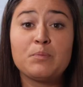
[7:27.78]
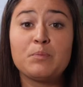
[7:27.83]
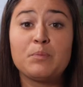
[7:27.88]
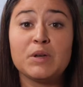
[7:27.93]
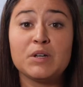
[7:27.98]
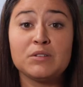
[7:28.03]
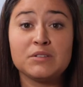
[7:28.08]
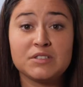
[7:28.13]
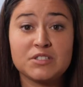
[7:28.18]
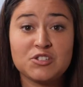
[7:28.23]

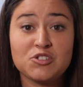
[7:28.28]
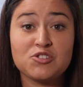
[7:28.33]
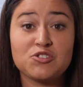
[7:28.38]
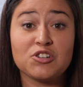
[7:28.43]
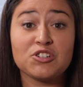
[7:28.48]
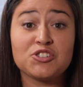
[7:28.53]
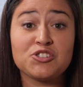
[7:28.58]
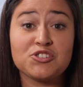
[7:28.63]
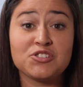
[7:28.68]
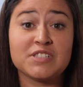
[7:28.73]
built
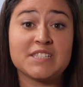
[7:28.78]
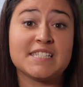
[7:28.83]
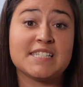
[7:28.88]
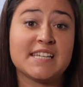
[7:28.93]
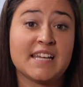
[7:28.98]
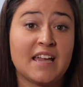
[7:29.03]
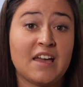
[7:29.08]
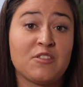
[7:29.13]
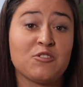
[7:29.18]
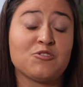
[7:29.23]
structurally
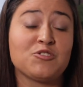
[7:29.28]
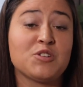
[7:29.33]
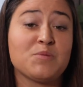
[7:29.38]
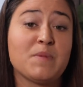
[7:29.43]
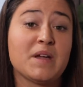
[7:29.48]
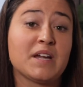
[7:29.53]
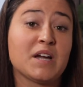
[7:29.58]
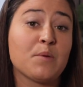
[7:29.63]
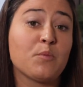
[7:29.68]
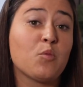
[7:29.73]
together to
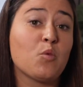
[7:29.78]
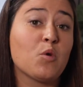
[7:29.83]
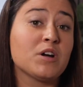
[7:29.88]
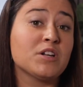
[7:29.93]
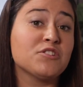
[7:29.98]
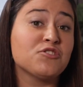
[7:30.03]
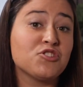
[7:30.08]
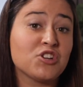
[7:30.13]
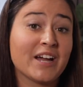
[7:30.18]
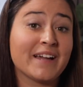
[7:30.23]
make up
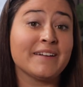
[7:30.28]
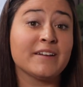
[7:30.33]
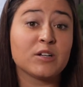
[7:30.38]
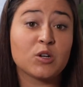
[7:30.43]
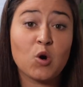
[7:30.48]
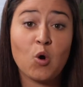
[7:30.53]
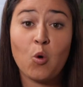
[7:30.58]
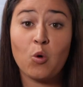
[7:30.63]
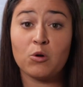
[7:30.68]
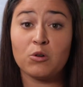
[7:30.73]
one
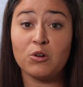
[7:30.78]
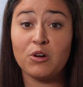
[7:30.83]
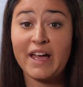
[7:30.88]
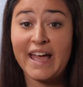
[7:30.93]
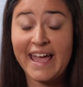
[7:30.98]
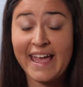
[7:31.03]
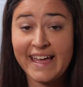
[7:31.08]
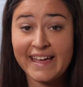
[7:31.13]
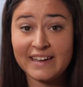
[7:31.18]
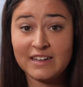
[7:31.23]
giant coral
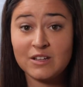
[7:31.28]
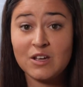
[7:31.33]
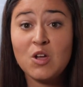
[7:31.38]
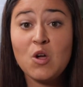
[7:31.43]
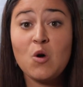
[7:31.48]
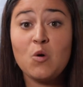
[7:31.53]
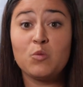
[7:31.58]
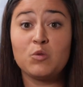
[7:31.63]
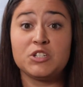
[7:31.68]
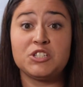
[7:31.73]
head,
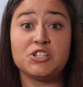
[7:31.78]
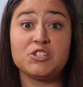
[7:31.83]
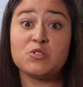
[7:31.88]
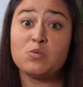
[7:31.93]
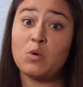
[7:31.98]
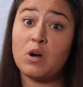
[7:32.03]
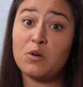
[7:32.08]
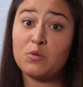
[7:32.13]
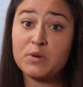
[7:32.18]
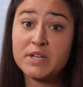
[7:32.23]
which
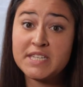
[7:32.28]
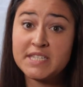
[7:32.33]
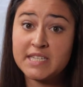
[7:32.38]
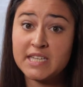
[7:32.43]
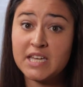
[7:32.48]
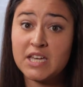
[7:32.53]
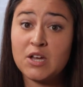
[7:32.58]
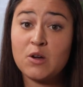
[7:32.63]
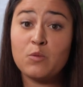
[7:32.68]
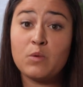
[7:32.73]
is what we
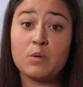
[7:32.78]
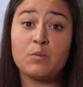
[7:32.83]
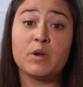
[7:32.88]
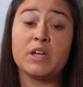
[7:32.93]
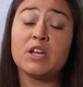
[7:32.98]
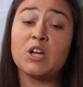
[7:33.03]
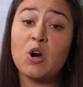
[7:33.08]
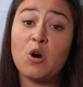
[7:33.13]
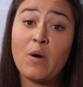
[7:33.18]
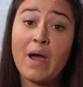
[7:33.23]
see when
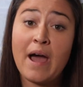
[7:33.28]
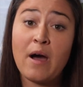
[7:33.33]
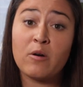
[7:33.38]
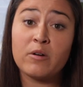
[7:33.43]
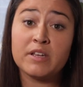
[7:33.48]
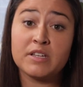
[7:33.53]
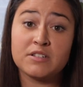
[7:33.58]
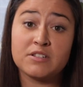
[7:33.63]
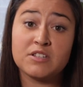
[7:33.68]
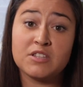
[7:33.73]
we go
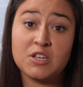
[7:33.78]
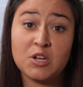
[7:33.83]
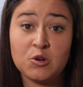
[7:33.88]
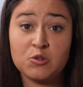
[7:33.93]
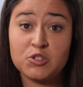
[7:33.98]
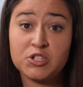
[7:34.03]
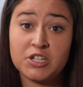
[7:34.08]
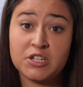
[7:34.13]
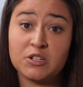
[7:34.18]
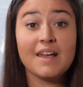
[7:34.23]
out into the
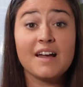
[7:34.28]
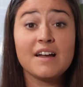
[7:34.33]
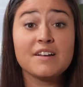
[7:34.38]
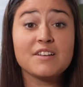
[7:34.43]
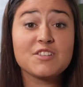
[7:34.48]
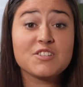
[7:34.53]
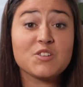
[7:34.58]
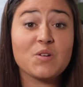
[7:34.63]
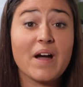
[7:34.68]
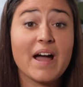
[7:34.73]
ocean.
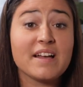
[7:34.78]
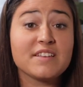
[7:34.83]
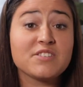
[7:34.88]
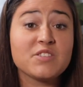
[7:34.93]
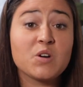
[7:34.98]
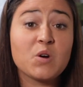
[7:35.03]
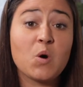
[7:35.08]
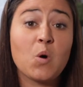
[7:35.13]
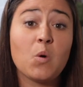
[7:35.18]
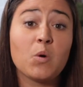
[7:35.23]
So as
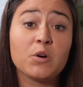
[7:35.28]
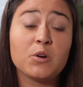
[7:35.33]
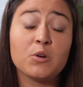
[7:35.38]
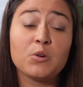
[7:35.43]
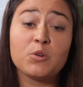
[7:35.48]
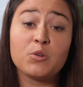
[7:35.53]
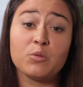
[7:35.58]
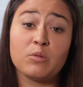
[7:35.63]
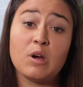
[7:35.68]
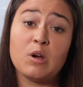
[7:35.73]
the coral
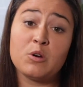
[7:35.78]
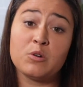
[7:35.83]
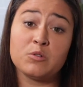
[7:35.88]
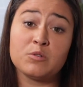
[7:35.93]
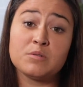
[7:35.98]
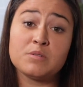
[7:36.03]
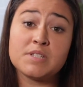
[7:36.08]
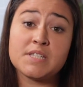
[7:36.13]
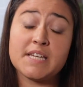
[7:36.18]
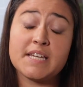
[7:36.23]

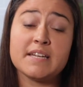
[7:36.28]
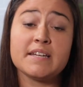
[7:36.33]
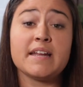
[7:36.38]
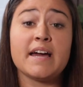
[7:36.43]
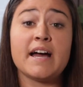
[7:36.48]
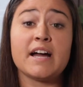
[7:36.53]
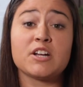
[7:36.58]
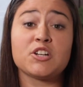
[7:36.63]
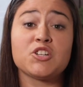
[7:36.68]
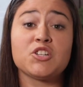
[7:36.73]
grows, it
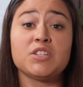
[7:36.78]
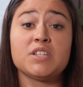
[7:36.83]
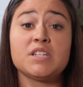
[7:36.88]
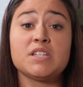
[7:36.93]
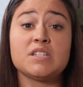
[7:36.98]
actually